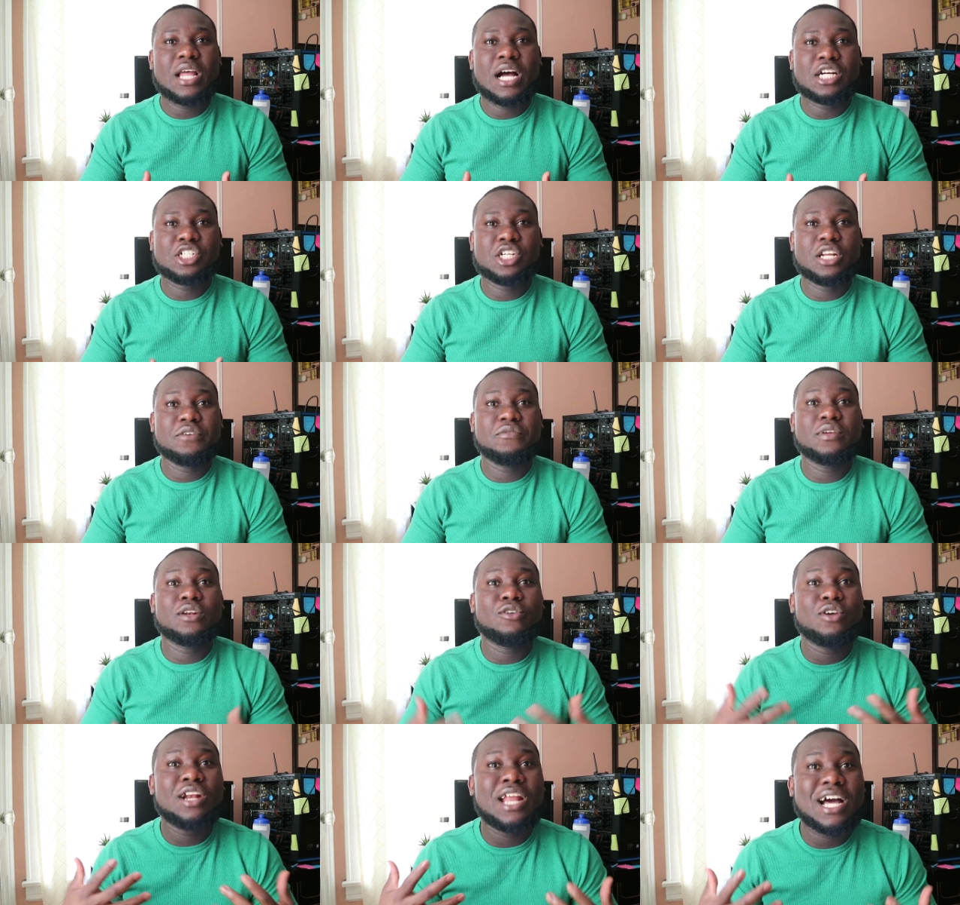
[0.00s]
actually feel
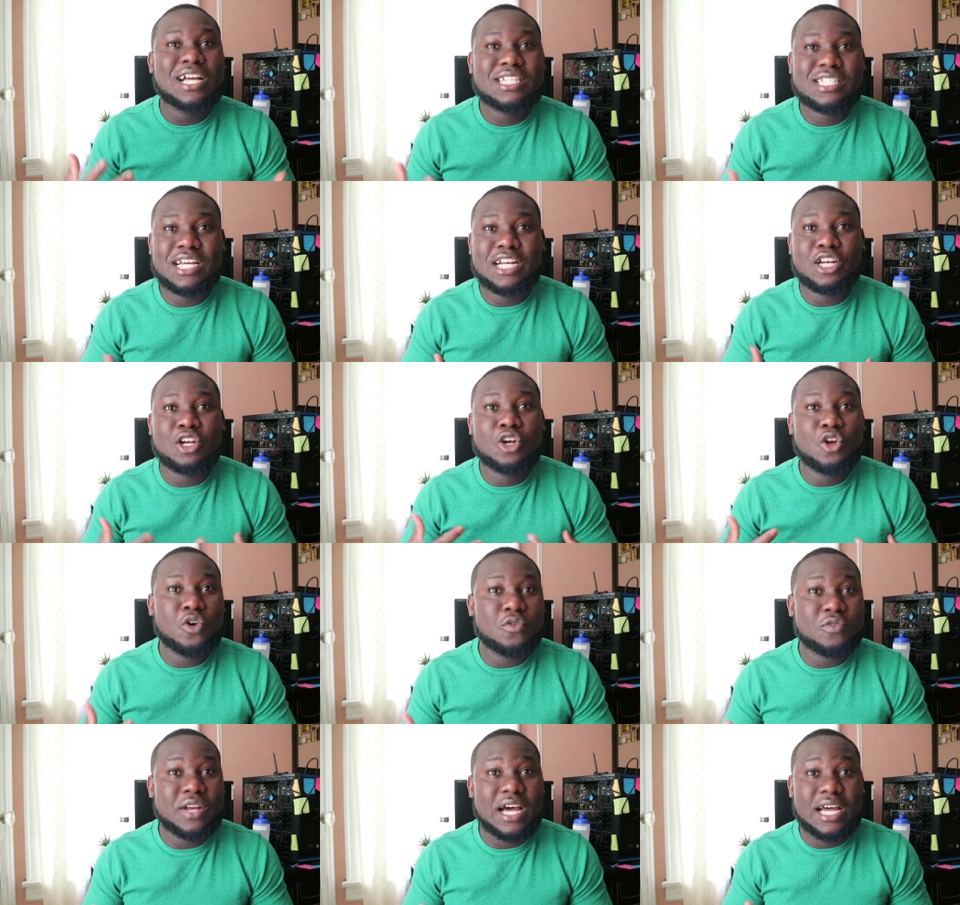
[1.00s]
relaxed and
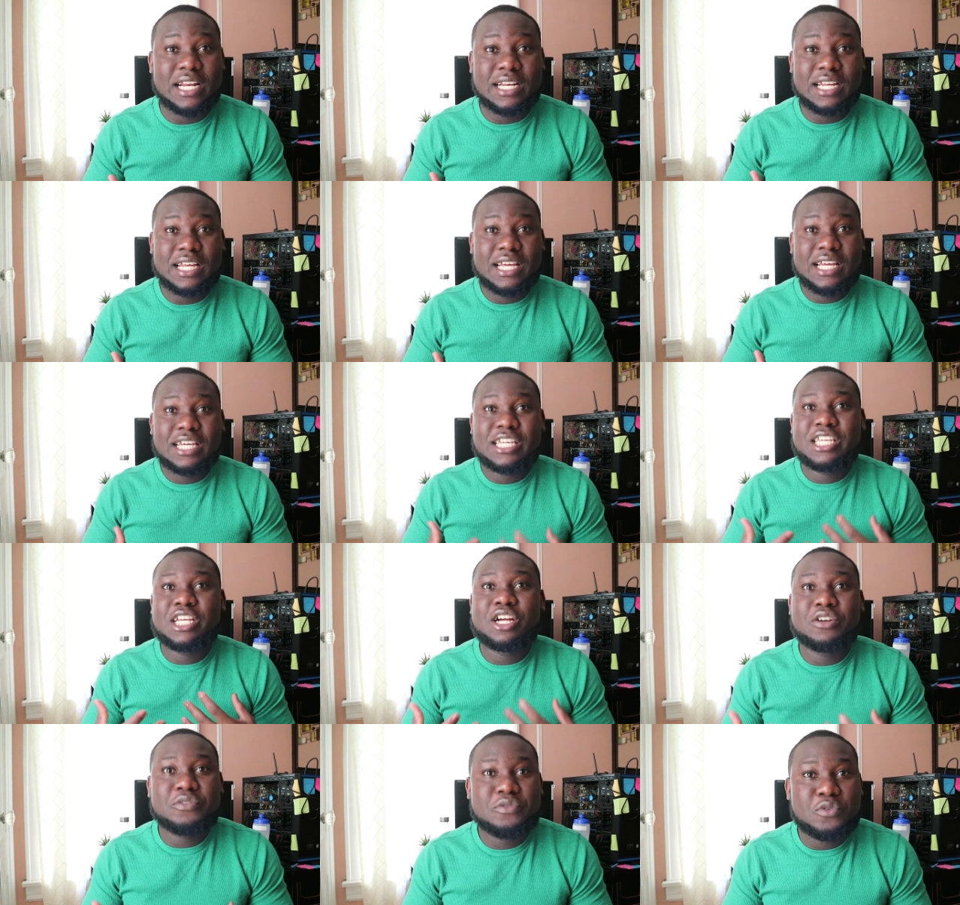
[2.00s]
loved and
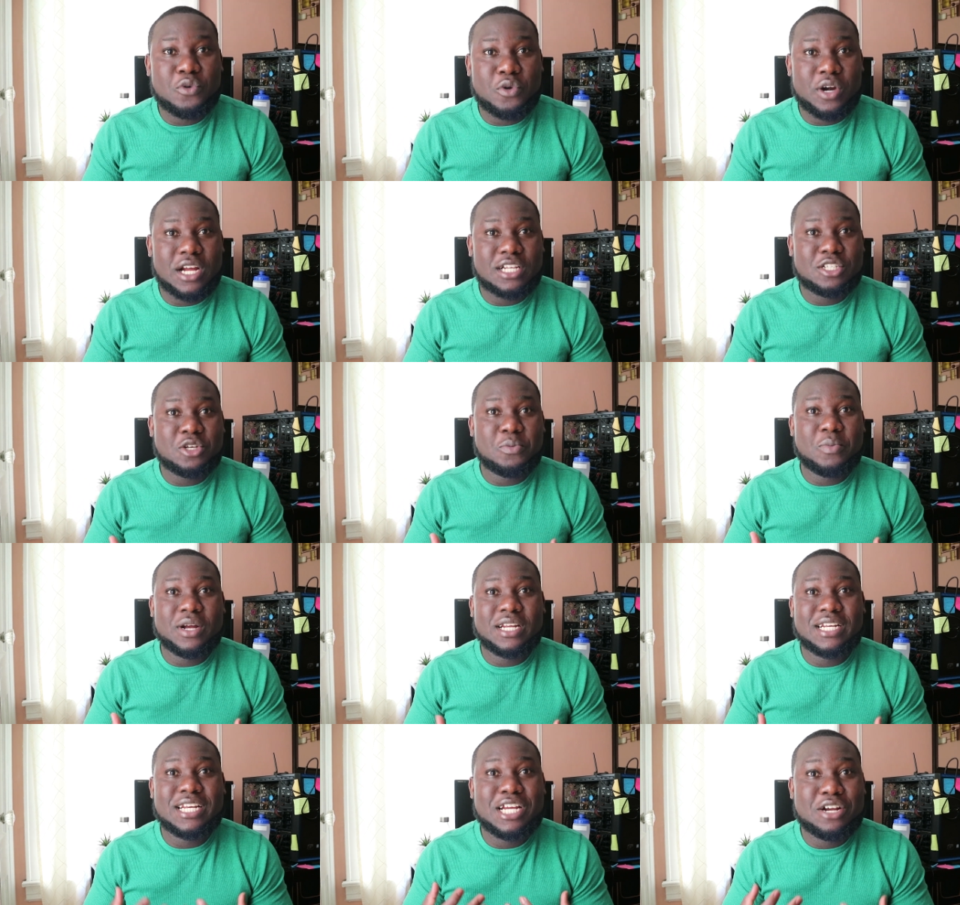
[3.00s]
cared for, and
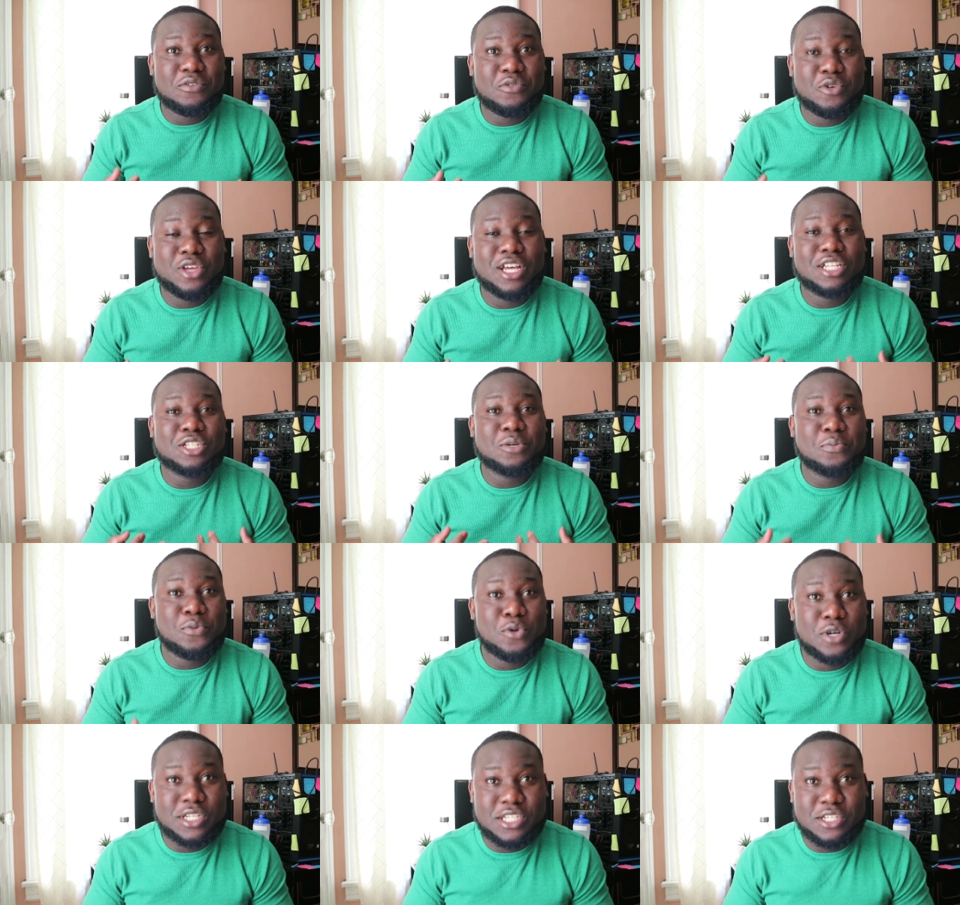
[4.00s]
somebody there for you and
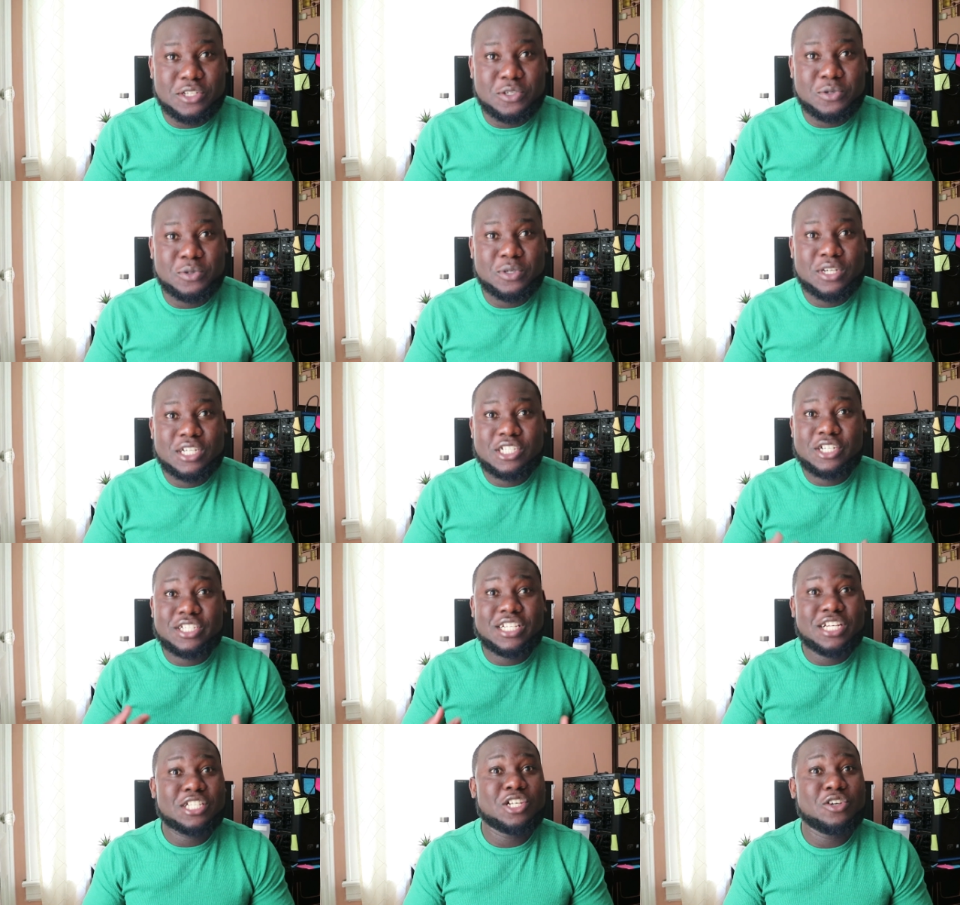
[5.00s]
supporting you
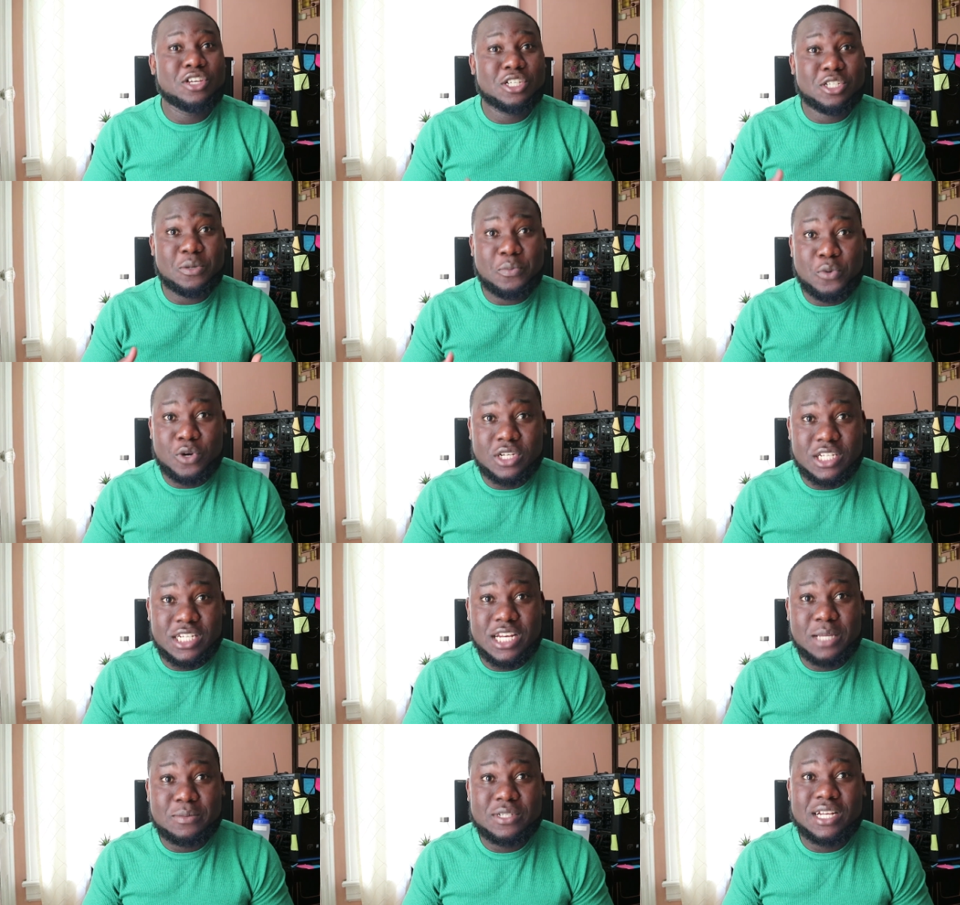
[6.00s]
just as how you're supporting them.